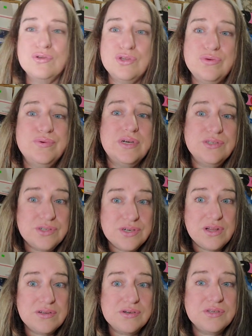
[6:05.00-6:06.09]
two hundred
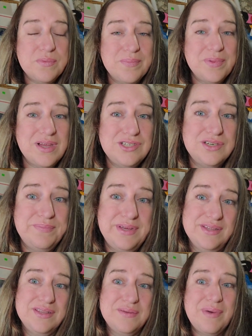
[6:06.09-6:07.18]
dollars plus
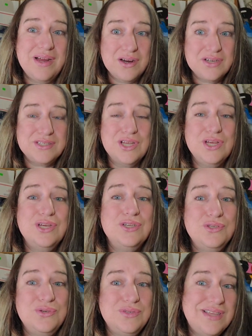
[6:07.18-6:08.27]
shipping. The buyer is
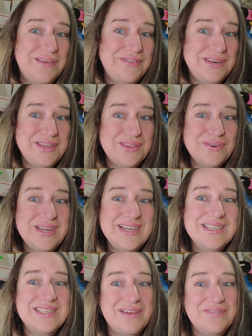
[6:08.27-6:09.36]
two seventy-three
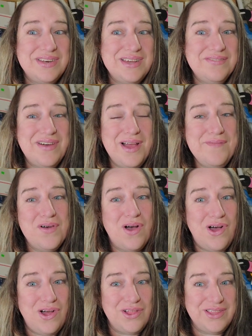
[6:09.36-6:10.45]
seventy-five
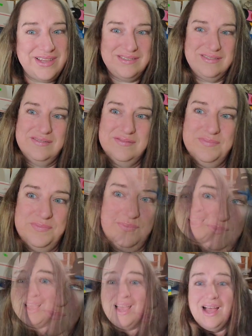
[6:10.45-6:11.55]
all
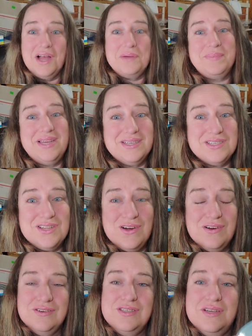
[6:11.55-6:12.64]
in. Up next
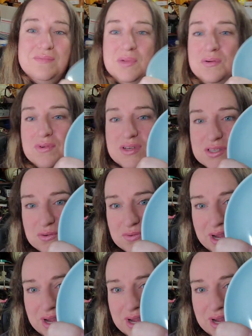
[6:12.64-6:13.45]
are some Russell